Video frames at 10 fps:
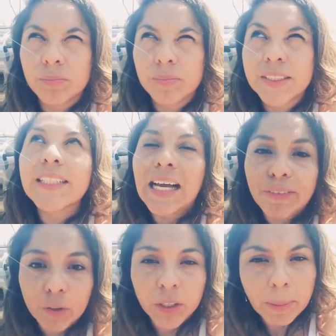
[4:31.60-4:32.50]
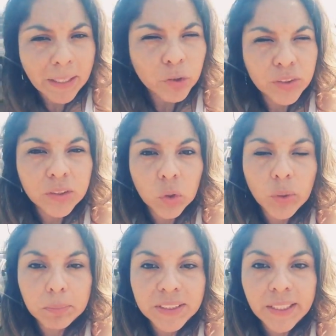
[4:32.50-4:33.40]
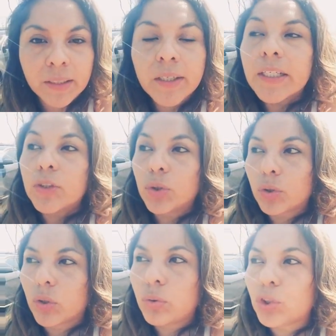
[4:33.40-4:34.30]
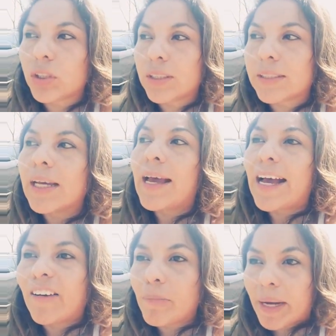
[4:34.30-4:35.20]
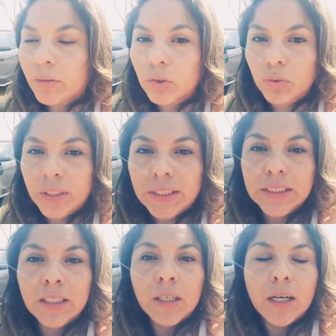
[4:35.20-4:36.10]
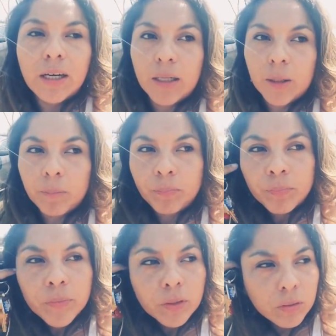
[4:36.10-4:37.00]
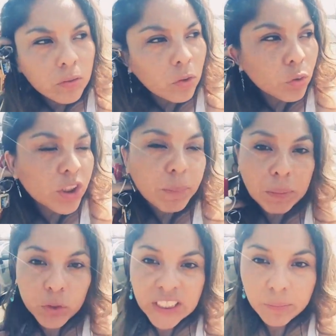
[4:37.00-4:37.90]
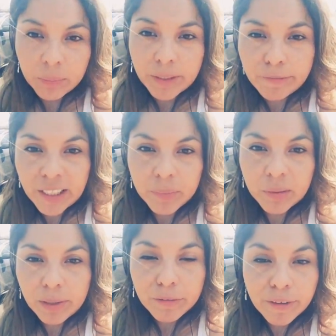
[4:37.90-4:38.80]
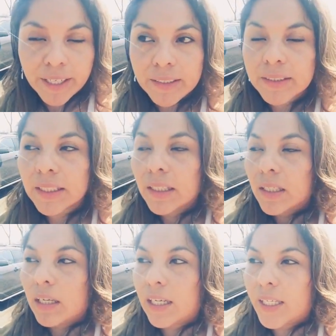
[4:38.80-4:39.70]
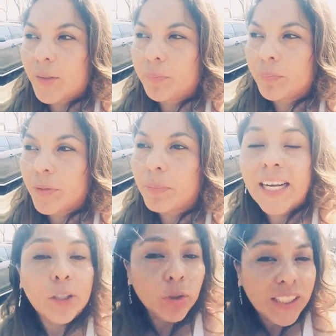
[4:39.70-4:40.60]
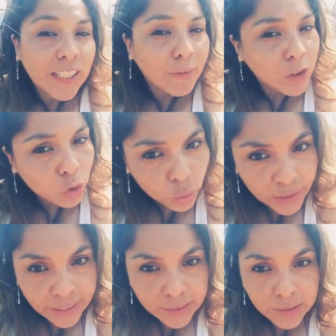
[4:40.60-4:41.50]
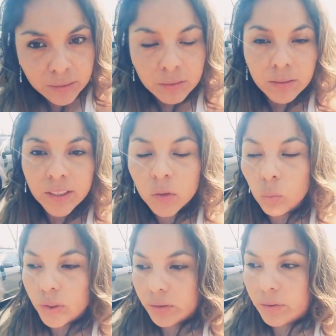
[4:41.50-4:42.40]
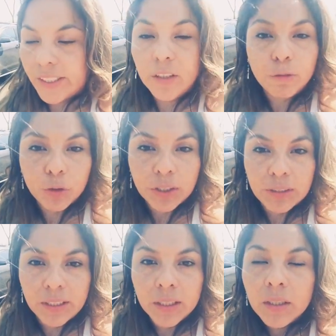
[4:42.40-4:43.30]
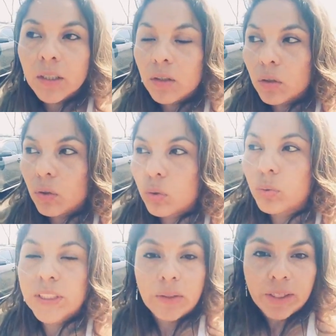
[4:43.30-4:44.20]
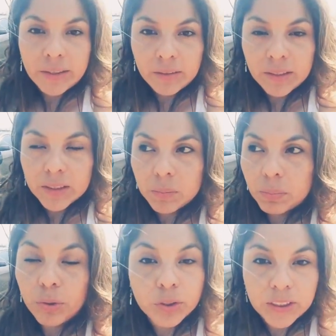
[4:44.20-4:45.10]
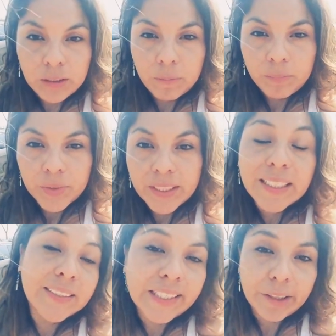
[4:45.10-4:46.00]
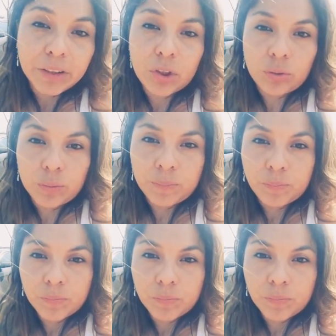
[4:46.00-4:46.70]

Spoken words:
doesn't have healthy boundaries. You know what I'm saying? So the solution is have boundaries, to spend more time with my family and my friends. But I know that if I do that, it will inadvertently lose out on this person. And that's scary too.